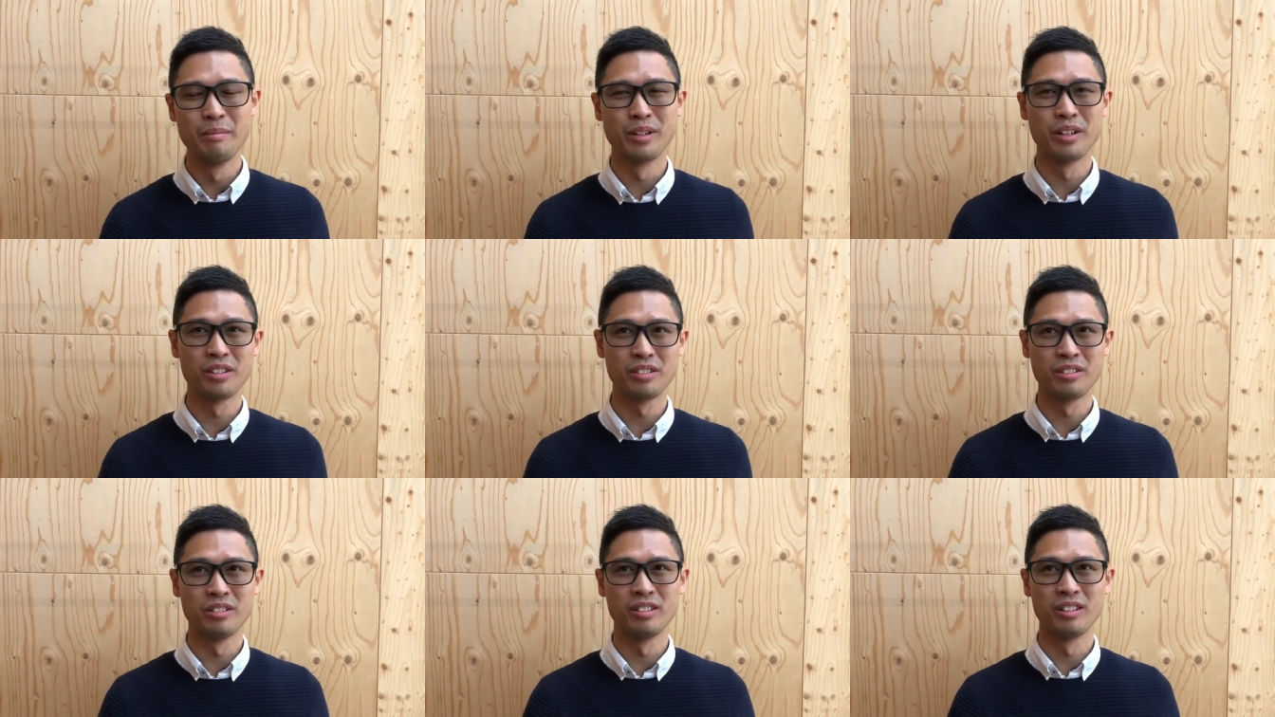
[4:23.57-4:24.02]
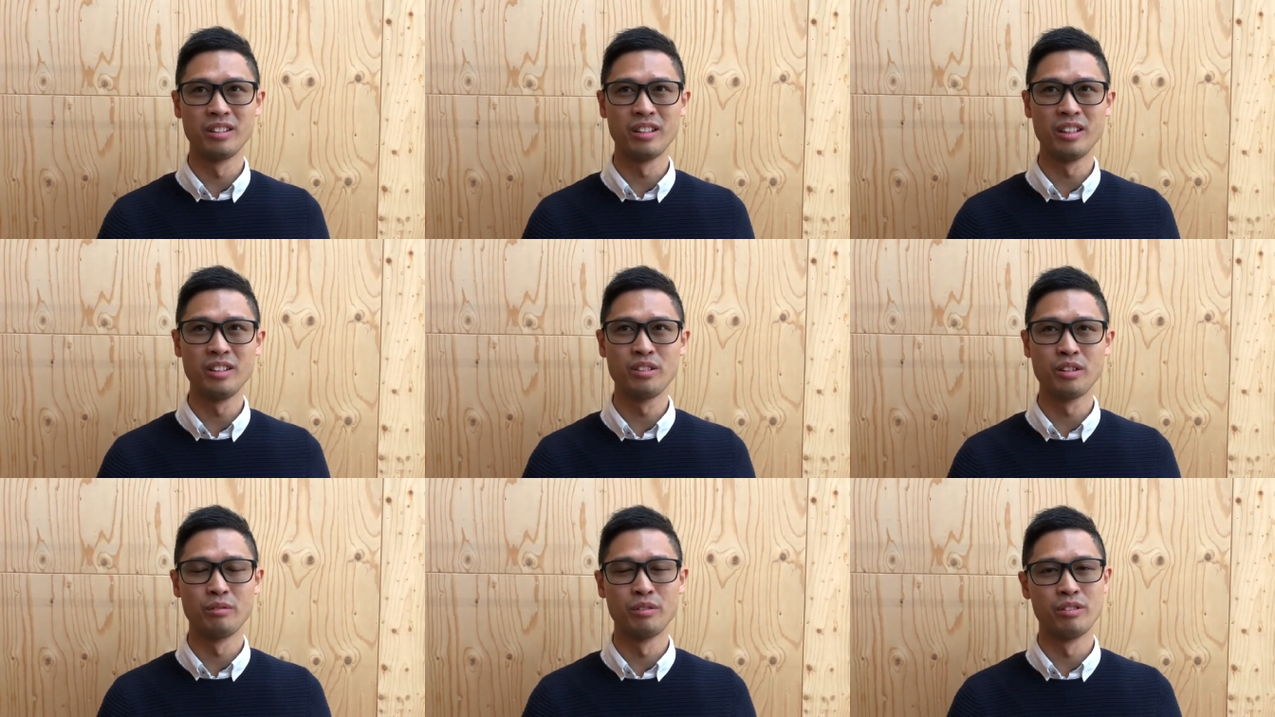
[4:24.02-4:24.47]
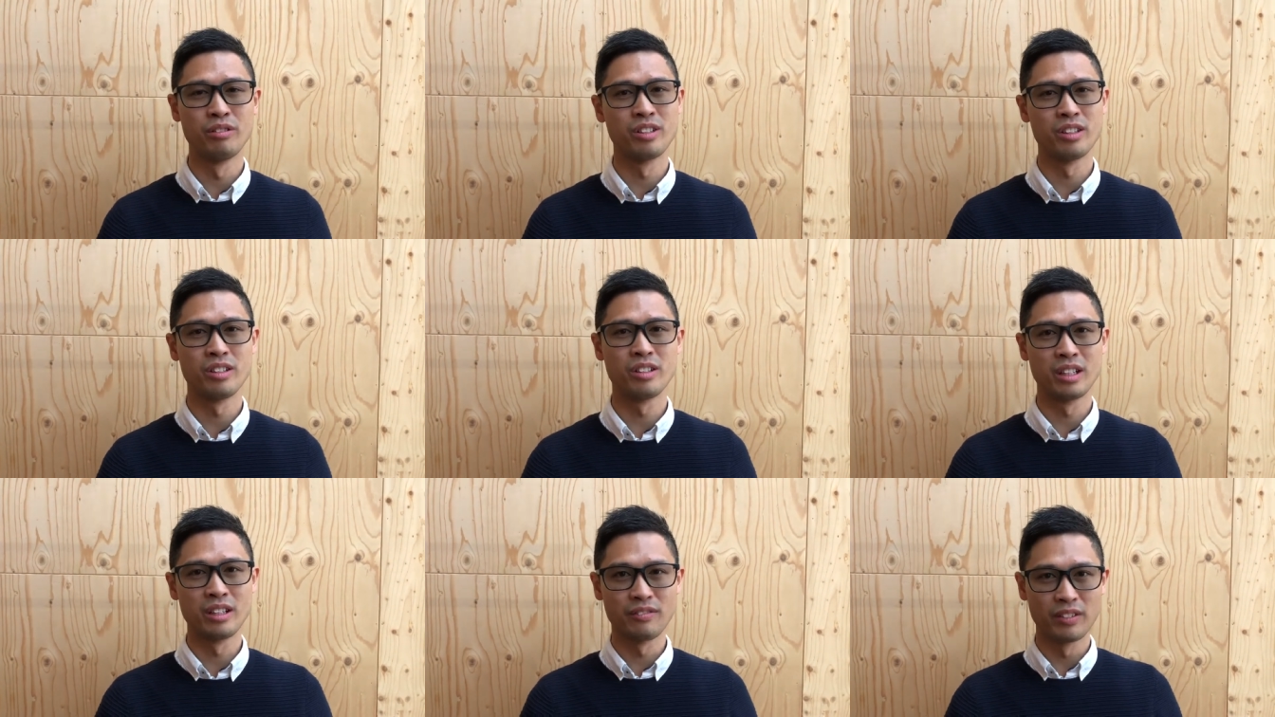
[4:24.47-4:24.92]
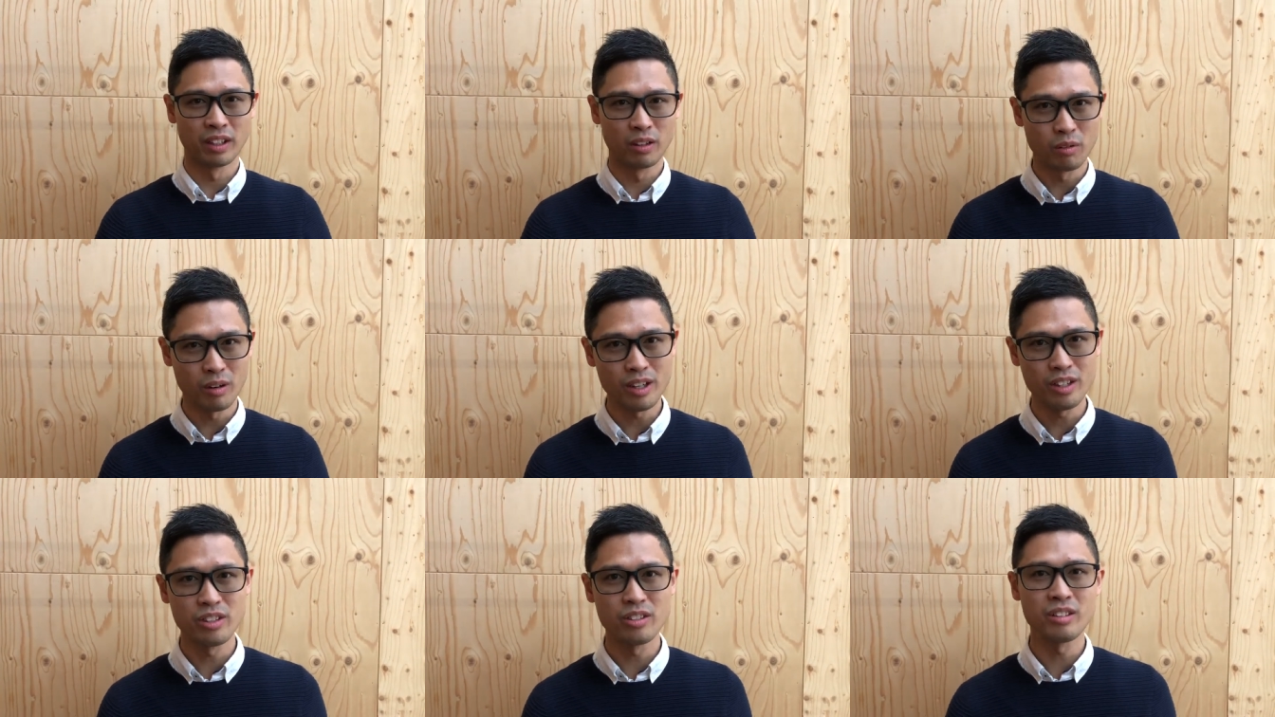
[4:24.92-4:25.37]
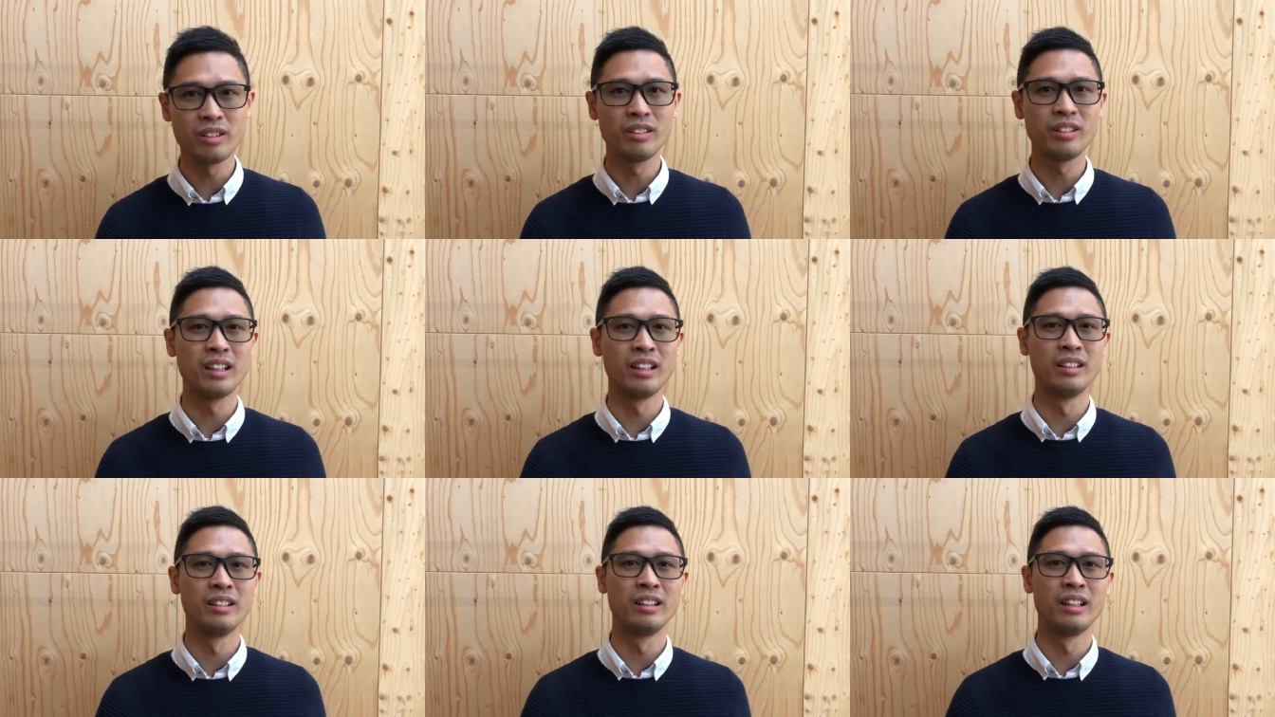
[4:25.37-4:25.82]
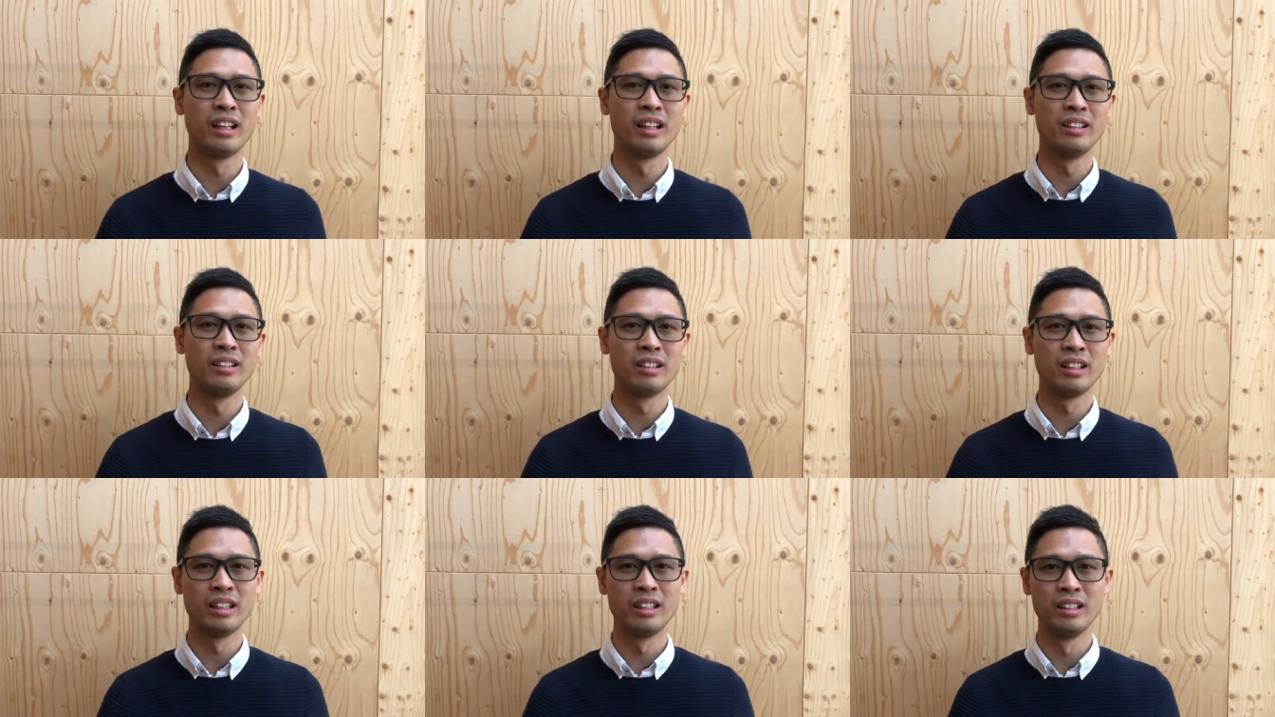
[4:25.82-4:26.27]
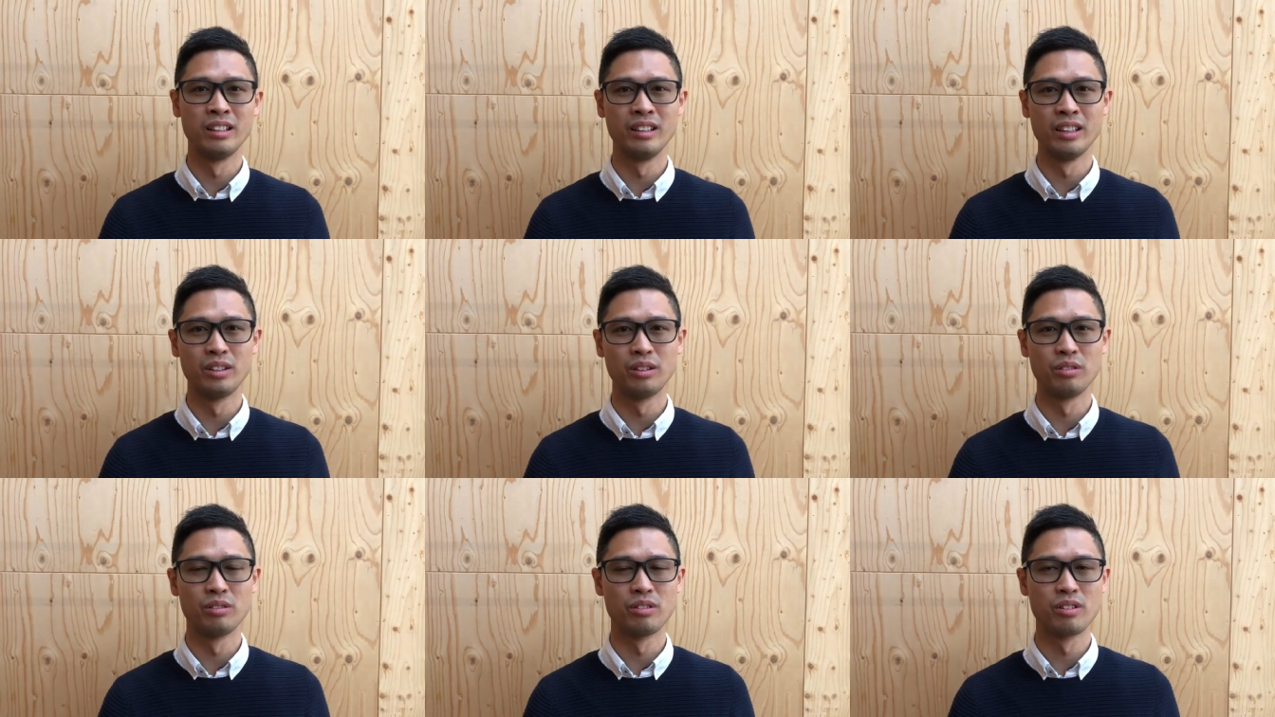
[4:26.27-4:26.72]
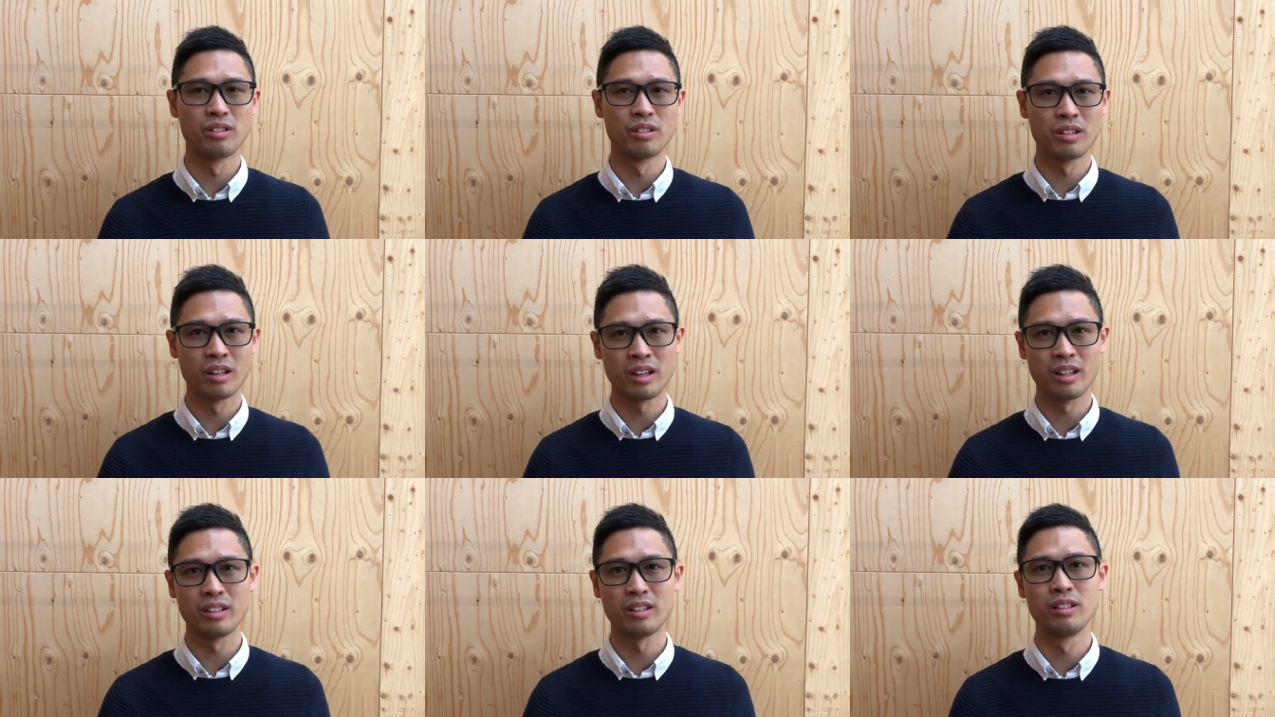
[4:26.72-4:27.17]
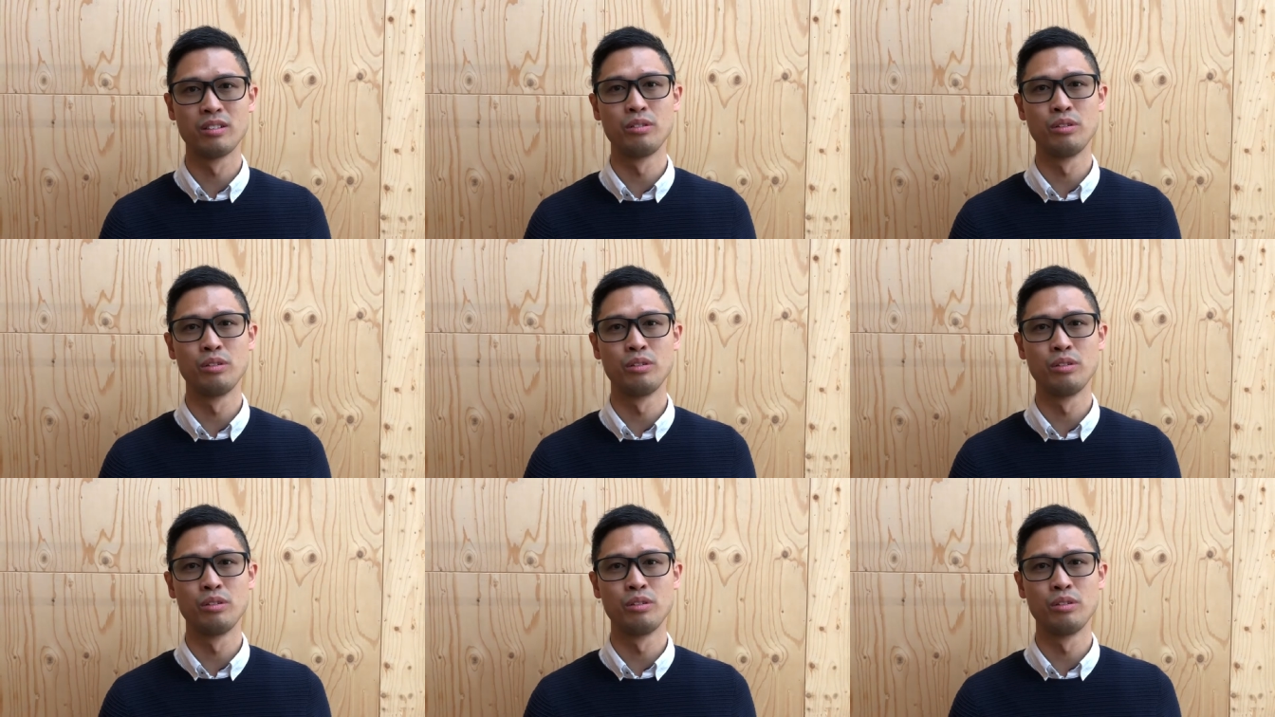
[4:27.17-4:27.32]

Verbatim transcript: because the teacher will just give a question and then they need to start